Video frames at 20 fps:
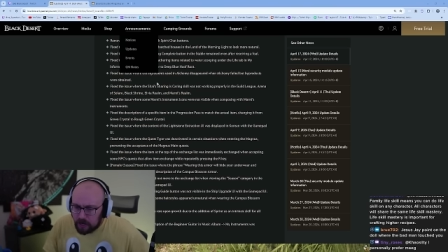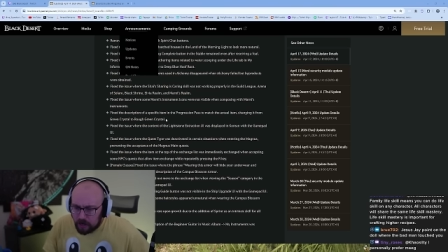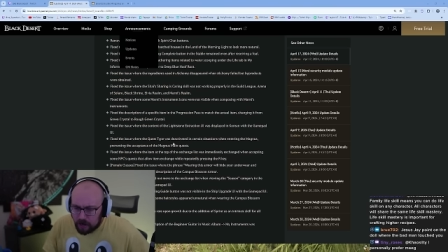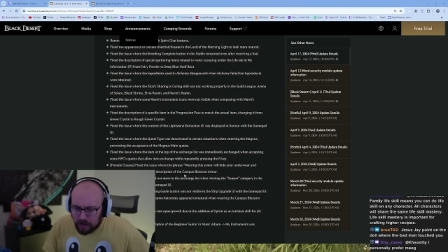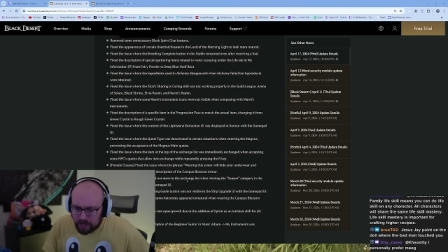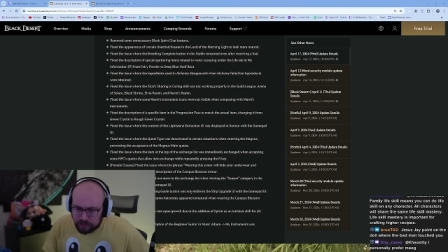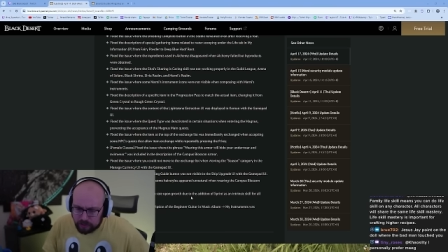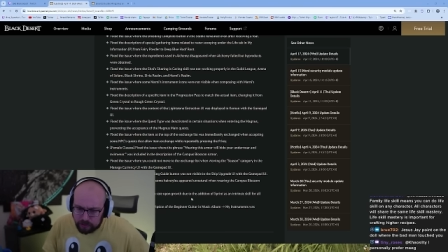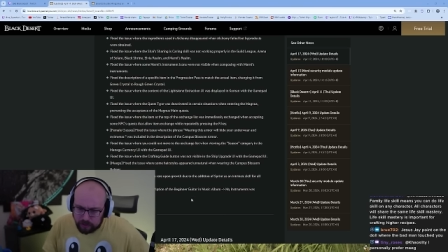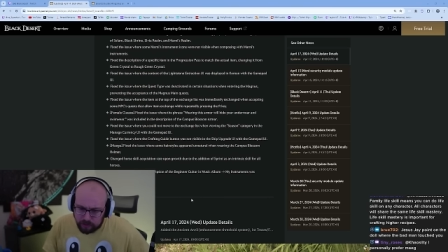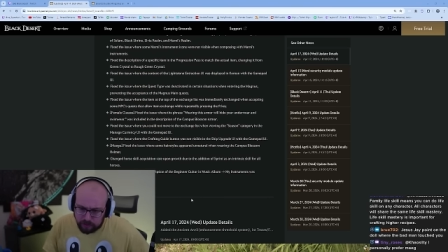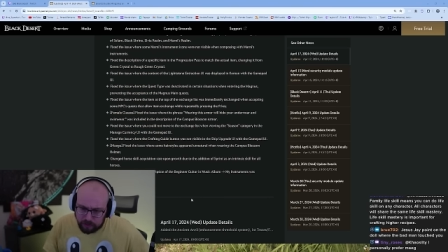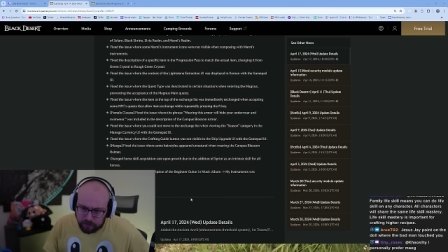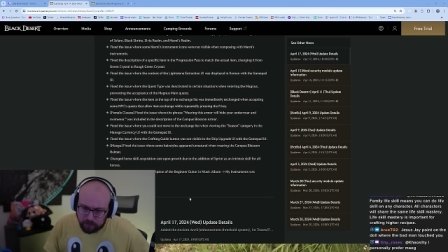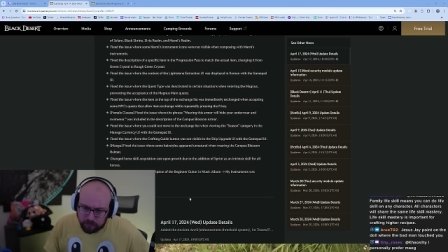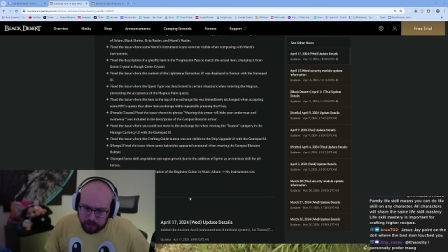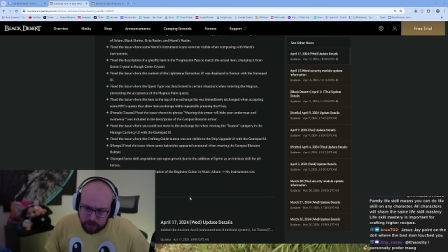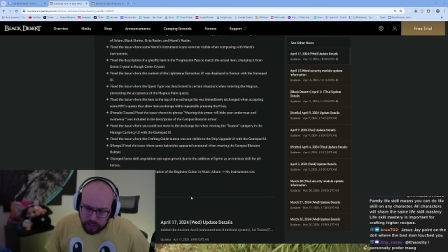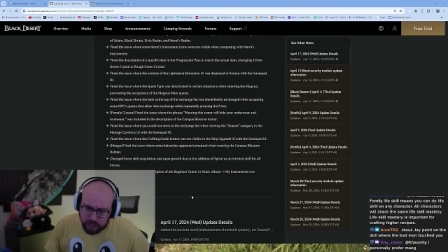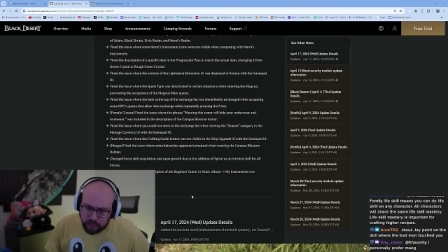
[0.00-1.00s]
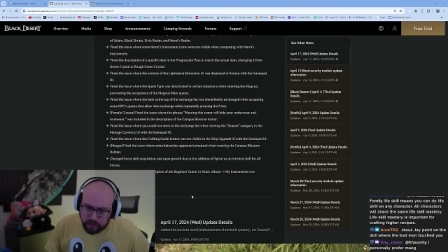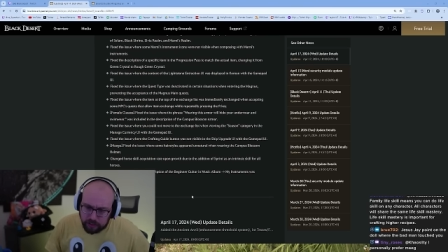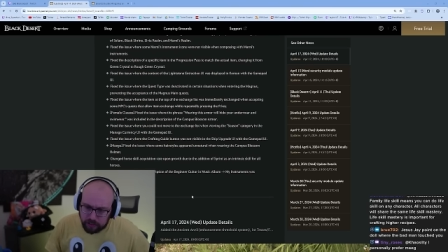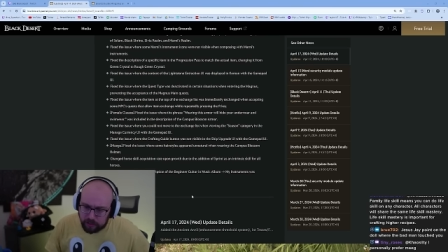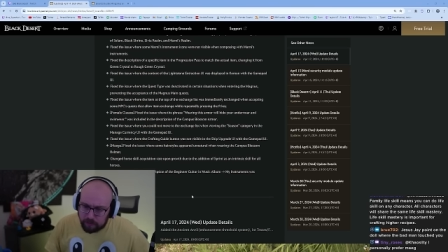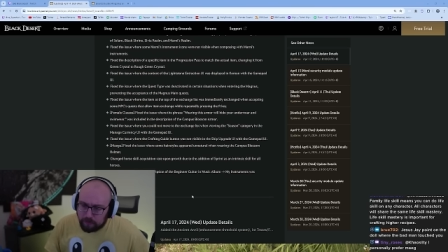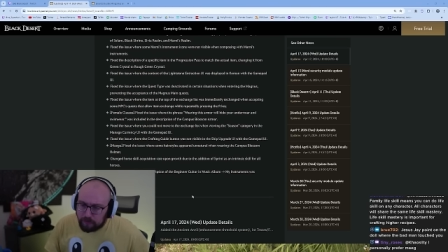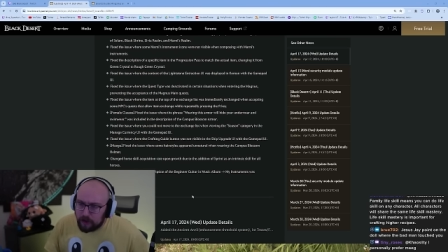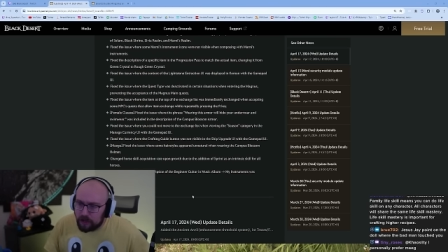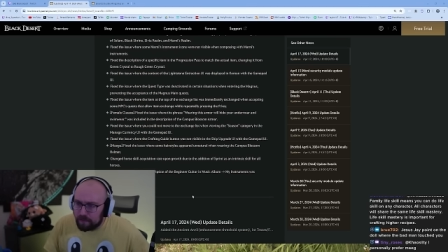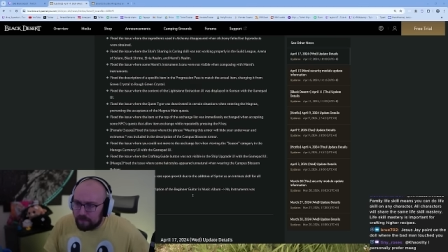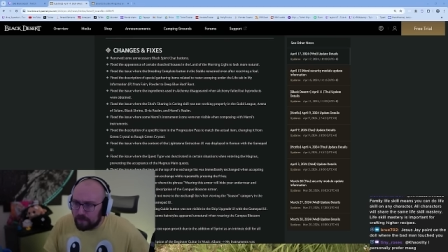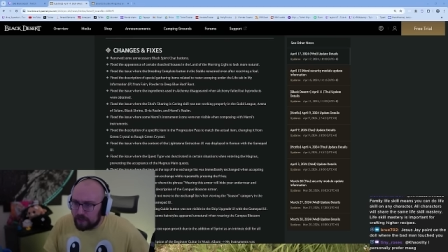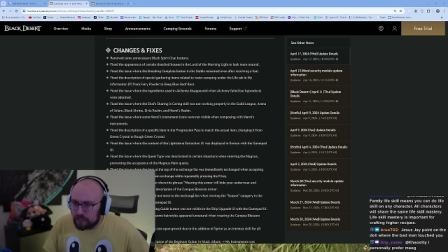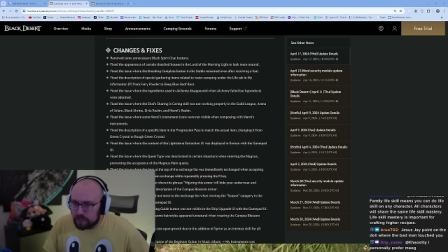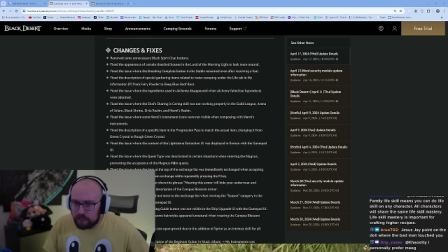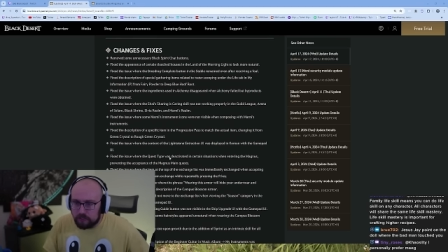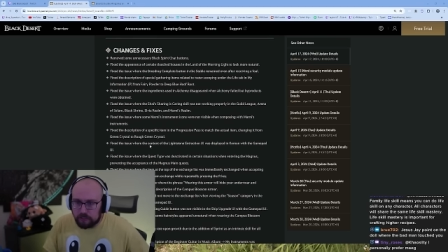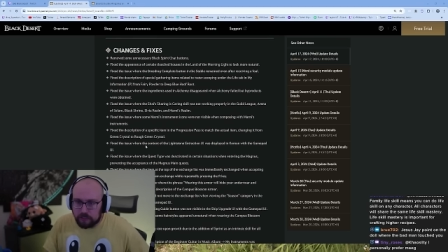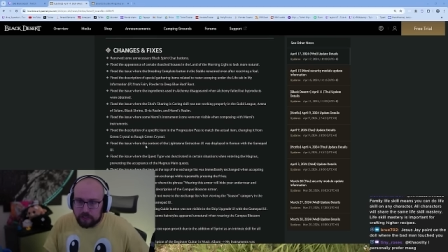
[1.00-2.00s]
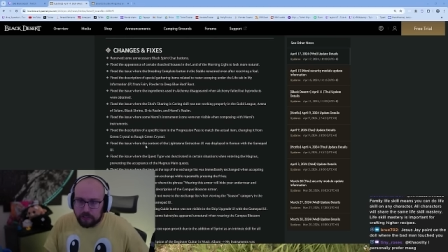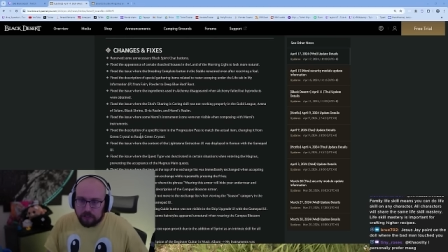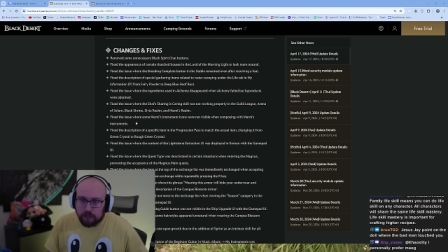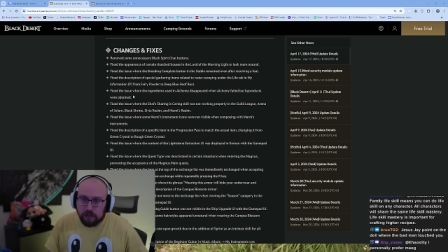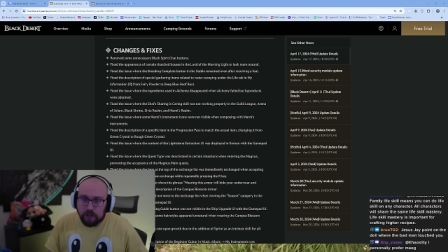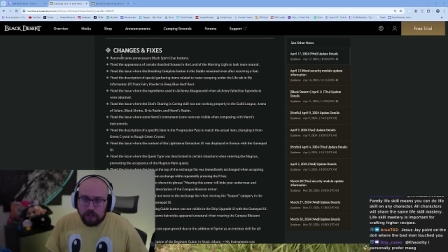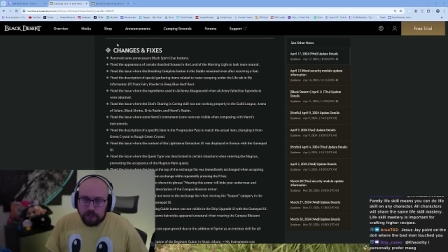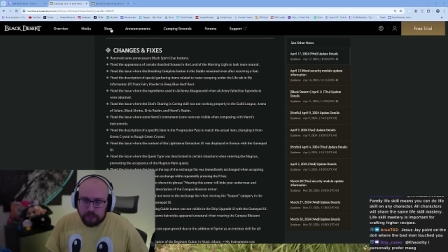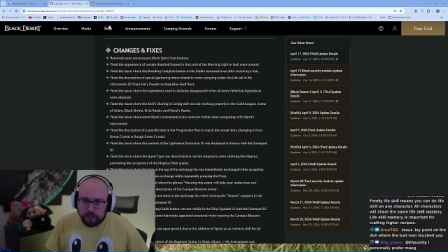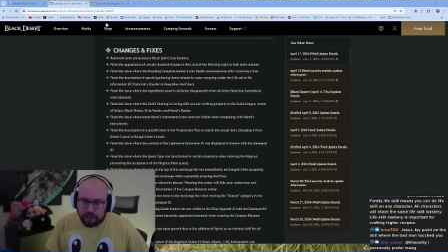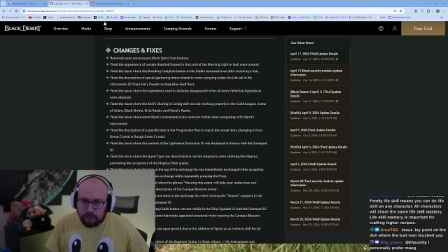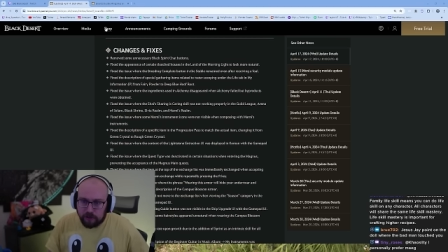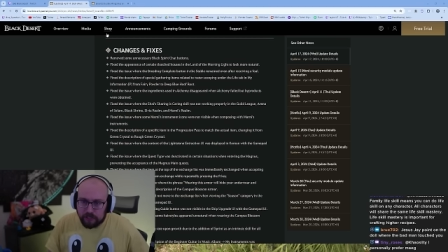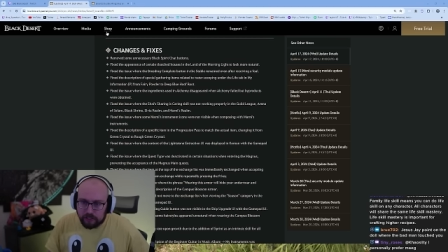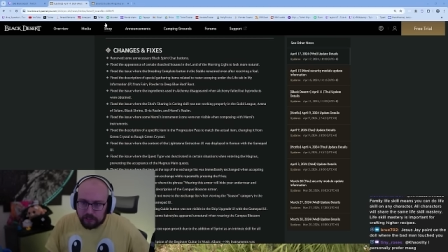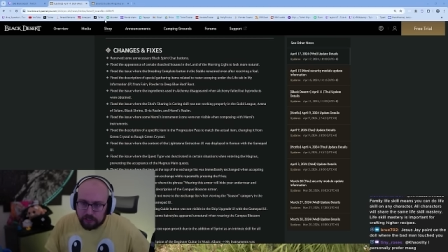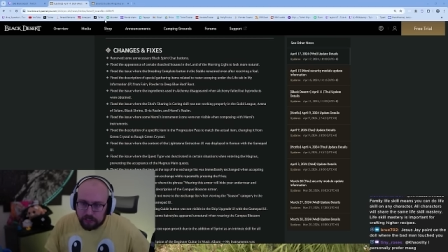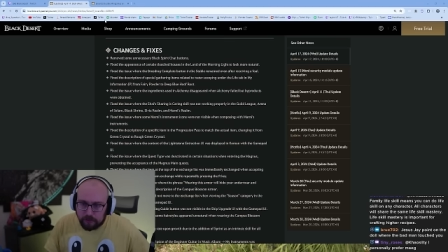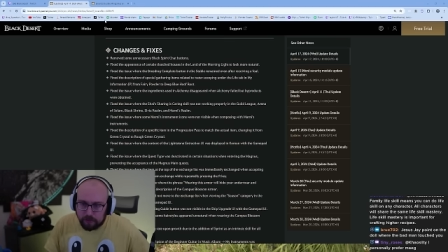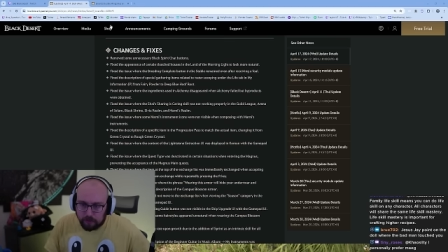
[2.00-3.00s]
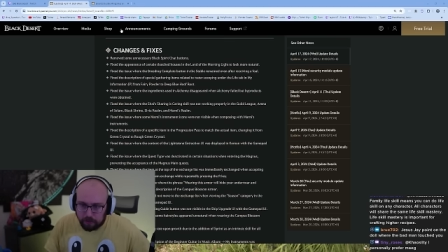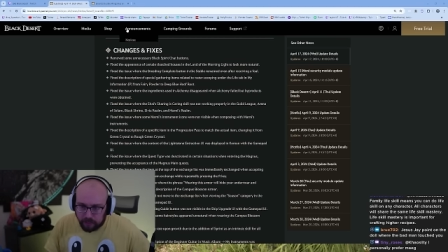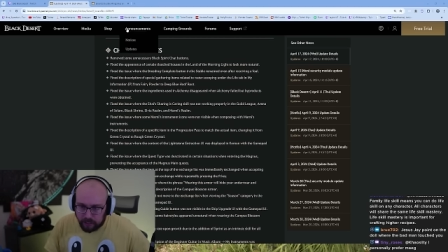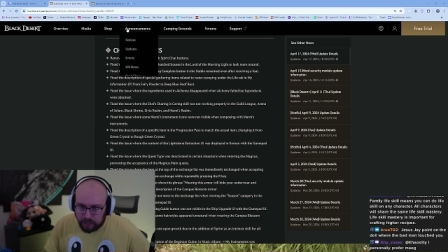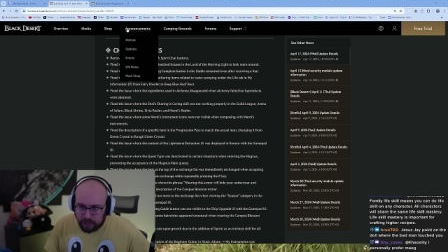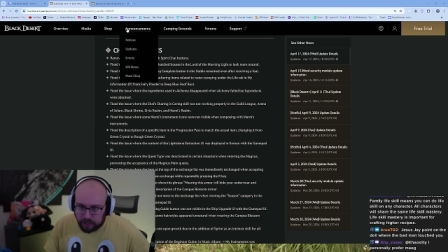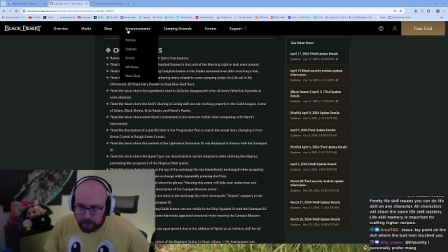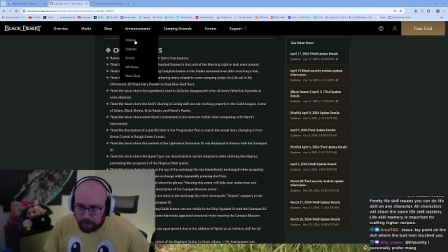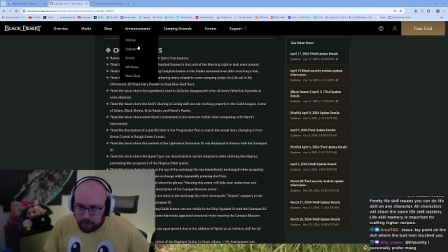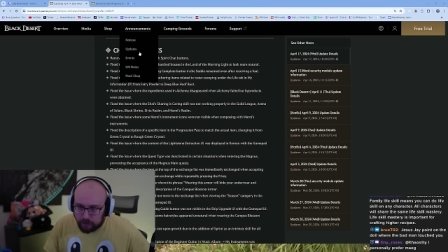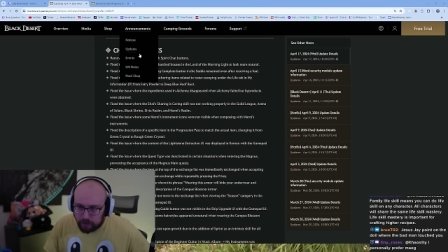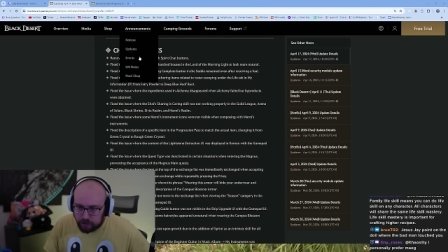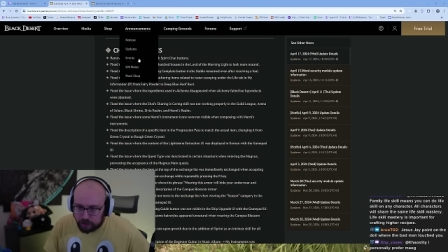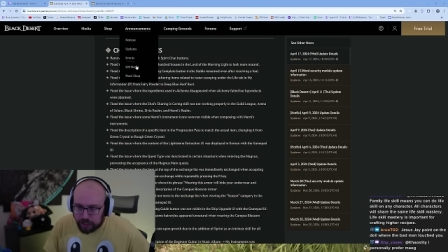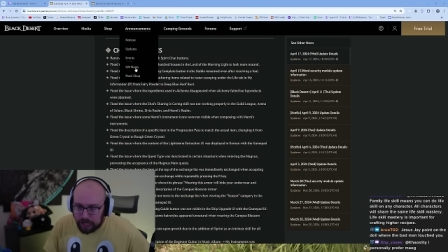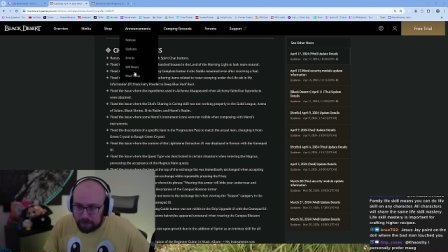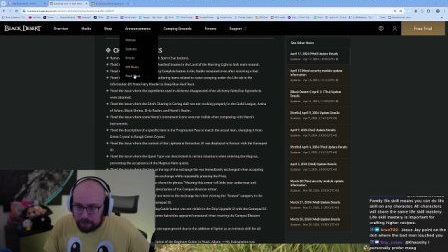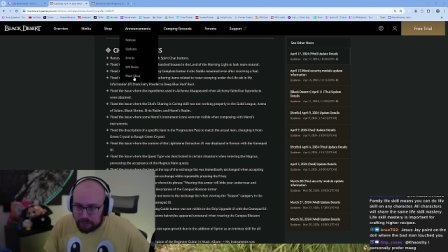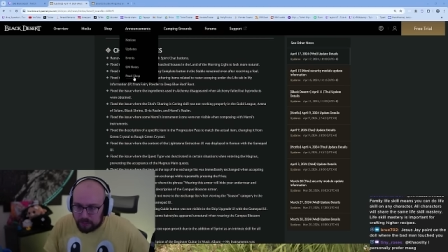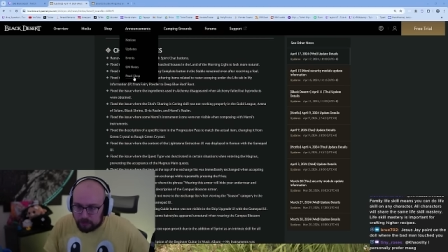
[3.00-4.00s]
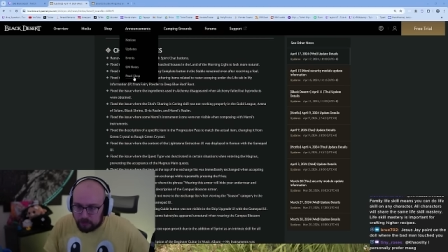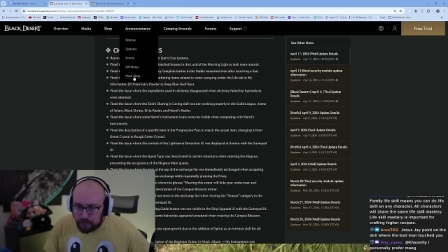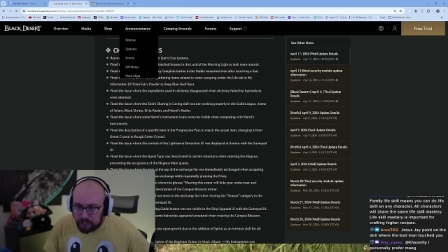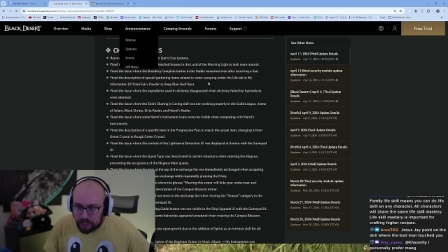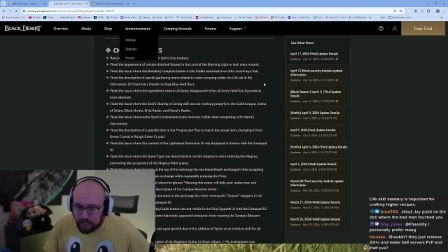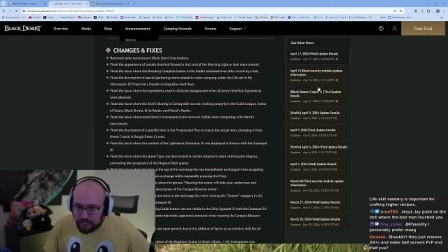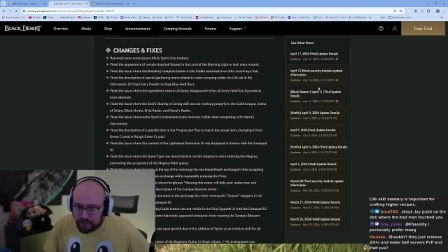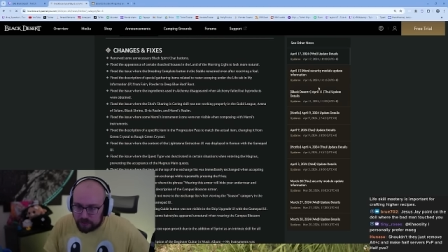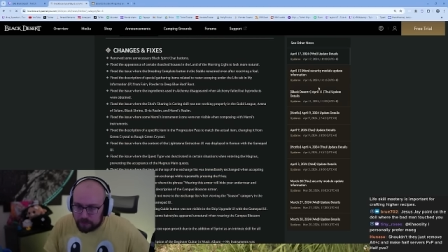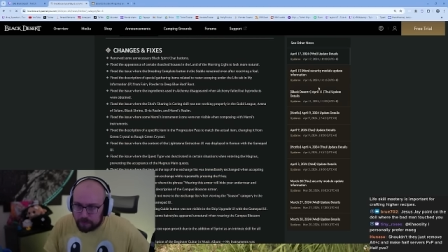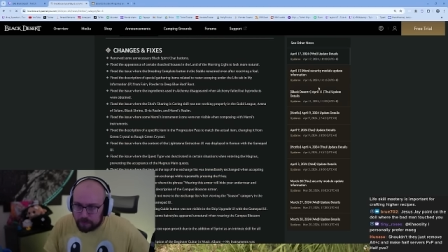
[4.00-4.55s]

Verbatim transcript: All right, so there's some changes and bug fixes in here. Let's go ahead and see what we're going to get in the Pearl Shop this week, guys.